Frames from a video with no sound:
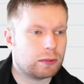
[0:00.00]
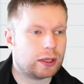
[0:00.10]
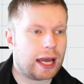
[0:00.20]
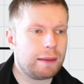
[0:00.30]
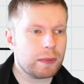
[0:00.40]

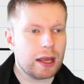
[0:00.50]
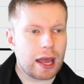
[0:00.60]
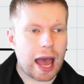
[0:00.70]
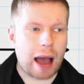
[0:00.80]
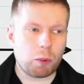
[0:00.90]
okay?
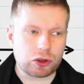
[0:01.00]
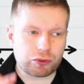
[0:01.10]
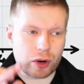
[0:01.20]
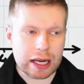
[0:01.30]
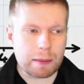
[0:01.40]
And what's
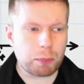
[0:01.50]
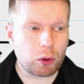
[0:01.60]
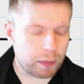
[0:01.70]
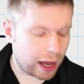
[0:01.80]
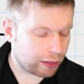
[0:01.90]
really
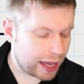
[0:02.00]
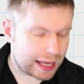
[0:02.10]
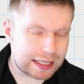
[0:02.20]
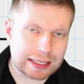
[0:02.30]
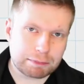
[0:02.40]
important about
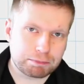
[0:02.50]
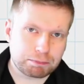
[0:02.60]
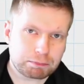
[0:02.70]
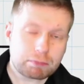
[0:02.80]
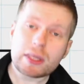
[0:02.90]
this
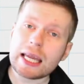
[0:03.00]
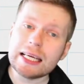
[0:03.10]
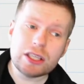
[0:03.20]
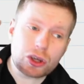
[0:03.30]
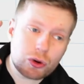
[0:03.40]

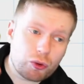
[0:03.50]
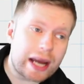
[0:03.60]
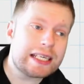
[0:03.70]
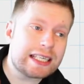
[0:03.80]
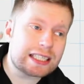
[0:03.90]
is that the
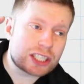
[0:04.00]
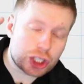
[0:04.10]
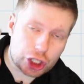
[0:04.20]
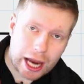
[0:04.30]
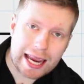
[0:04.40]
gradients
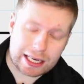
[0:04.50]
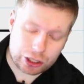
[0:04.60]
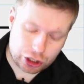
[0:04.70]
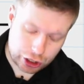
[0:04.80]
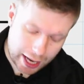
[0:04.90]

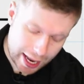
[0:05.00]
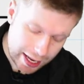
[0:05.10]
change, okay?